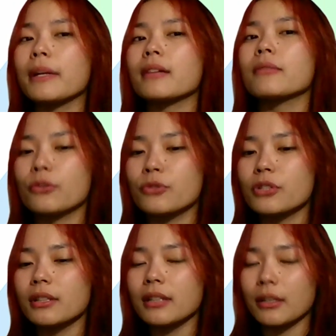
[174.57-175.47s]
better
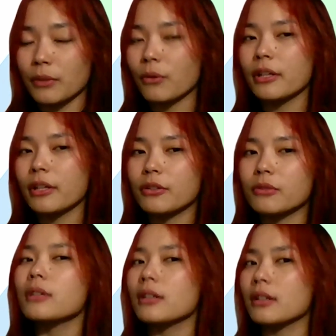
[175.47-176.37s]
future that we are going
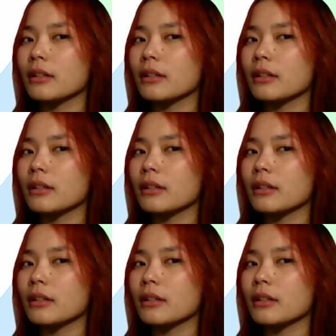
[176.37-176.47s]
into,